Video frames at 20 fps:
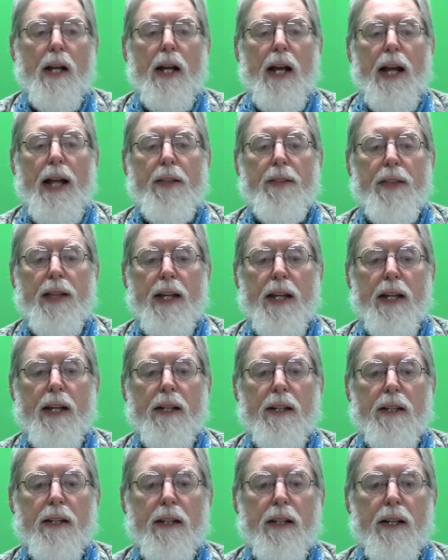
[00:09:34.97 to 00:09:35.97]
And
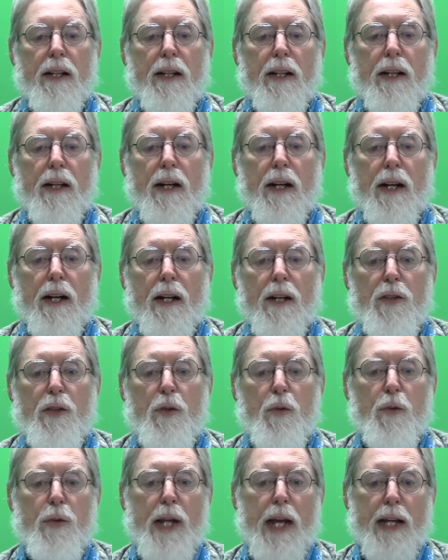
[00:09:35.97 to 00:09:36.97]
then
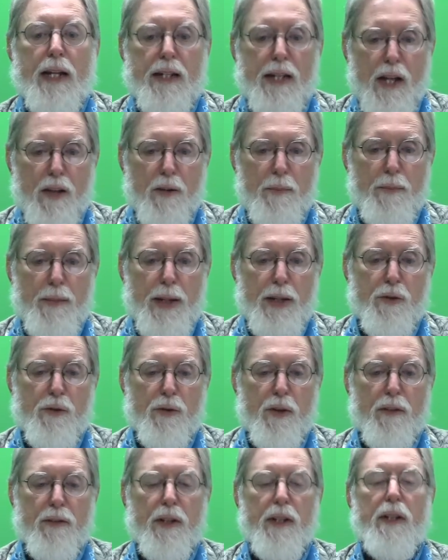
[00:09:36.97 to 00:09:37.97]
you take another picture
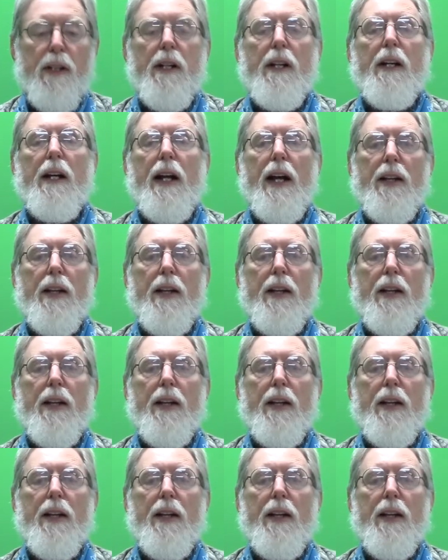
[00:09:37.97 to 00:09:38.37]
of it,